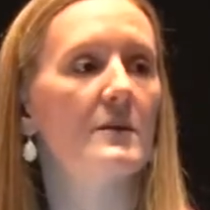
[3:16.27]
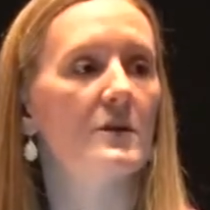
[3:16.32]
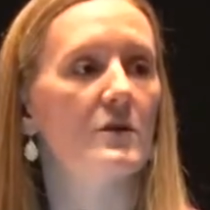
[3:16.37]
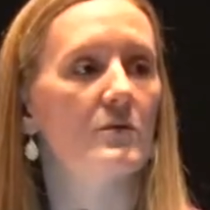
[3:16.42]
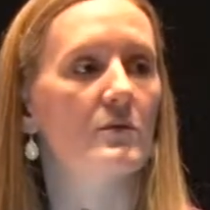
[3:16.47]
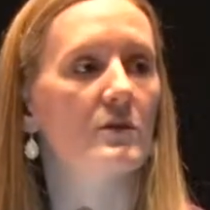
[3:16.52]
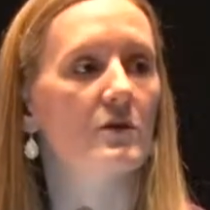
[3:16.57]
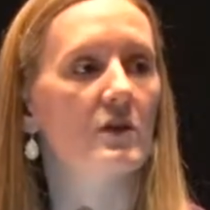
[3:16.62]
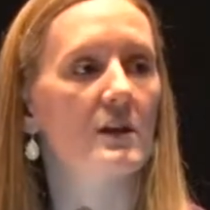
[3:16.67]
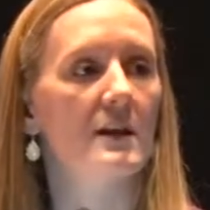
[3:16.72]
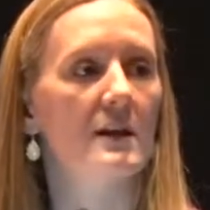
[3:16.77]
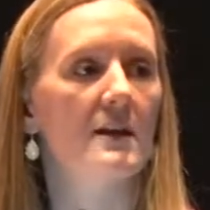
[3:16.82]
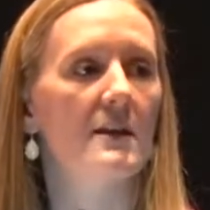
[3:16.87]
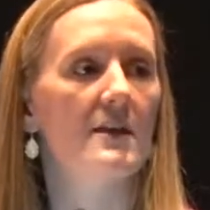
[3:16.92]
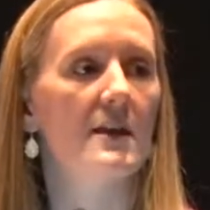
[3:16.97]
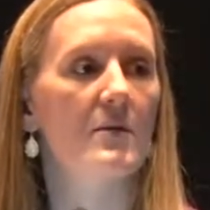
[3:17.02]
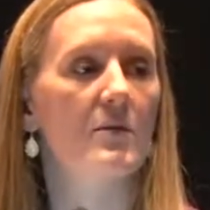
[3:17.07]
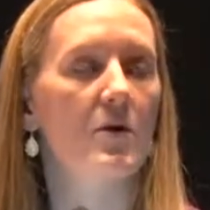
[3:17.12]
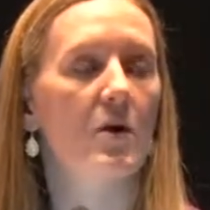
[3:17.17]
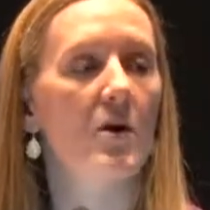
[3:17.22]
and
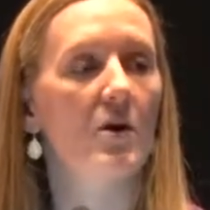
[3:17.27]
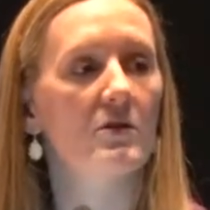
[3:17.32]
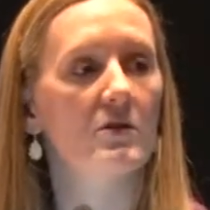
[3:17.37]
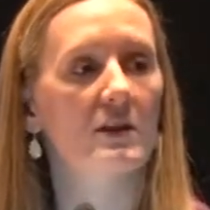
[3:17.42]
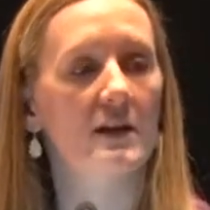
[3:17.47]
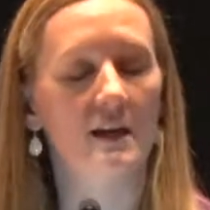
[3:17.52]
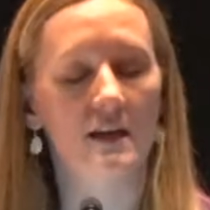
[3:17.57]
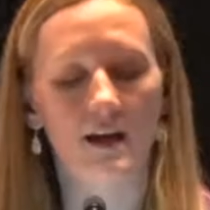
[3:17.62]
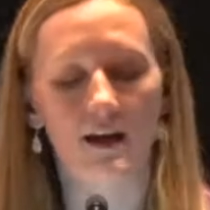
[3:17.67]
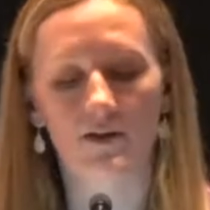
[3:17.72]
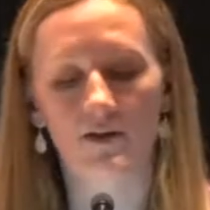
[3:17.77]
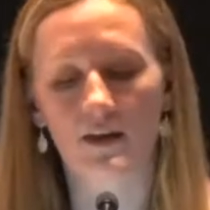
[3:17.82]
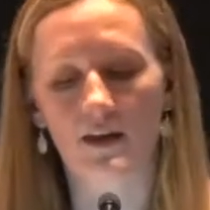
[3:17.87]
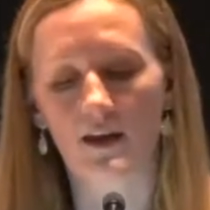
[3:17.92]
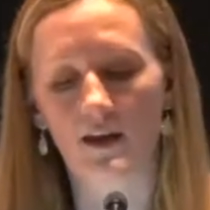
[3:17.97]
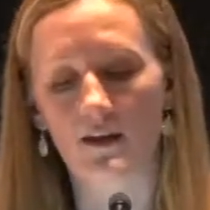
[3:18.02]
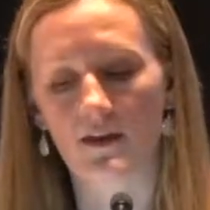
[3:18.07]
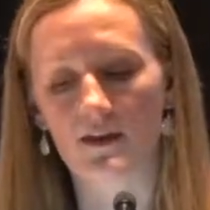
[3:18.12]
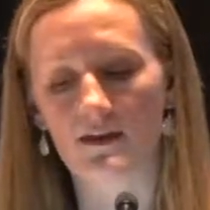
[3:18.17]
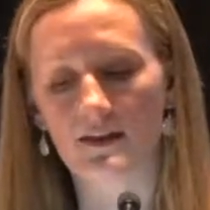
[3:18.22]
they were all looking at
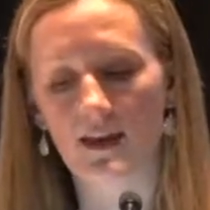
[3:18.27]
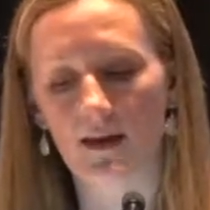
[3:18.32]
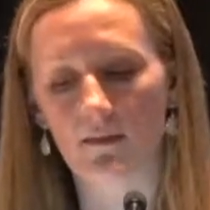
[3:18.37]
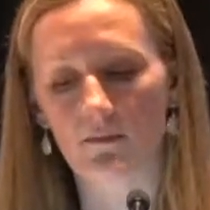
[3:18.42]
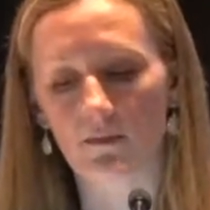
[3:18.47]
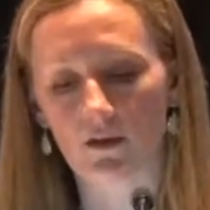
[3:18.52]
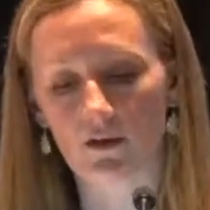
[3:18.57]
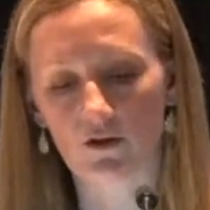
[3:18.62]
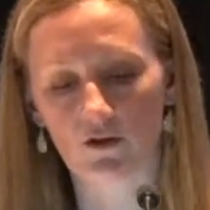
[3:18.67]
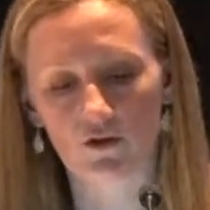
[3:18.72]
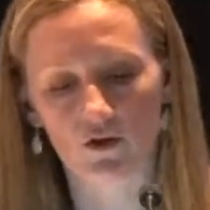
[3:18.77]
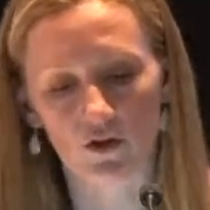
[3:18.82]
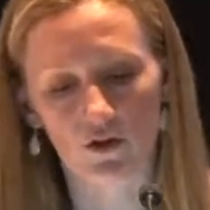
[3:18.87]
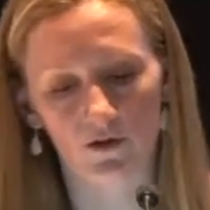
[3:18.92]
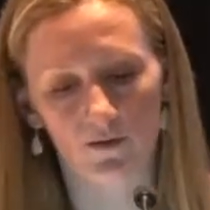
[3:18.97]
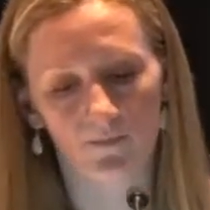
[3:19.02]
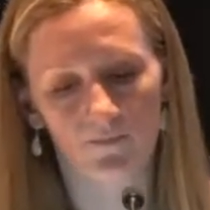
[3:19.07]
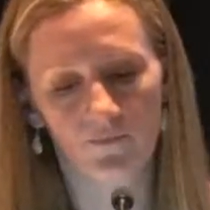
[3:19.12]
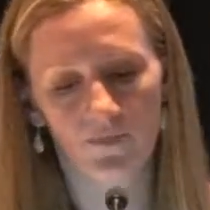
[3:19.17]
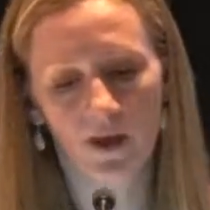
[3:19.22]
the same
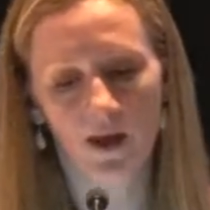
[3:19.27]
literature